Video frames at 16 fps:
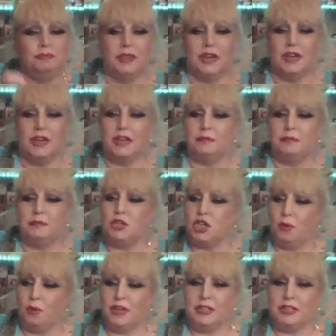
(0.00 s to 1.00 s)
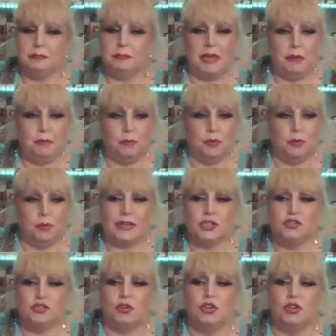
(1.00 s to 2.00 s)
Show other people how strong
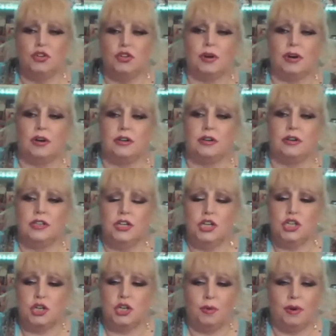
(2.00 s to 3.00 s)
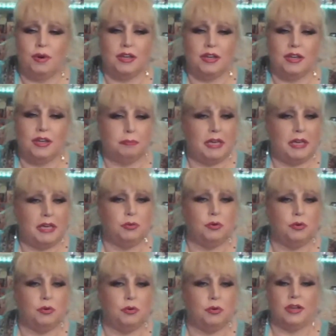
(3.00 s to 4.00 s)
you are. Show other
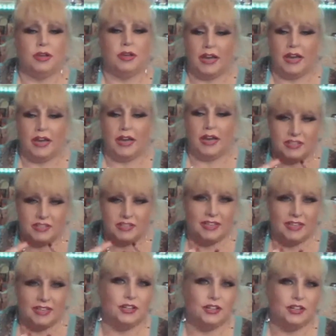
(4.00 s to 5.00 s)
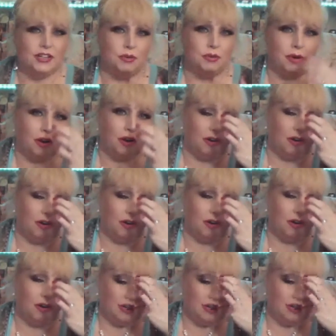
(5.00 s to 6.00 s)
people how resilient you
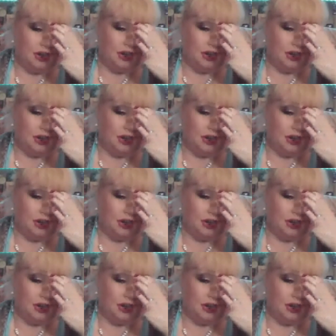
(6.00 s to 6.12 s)
are.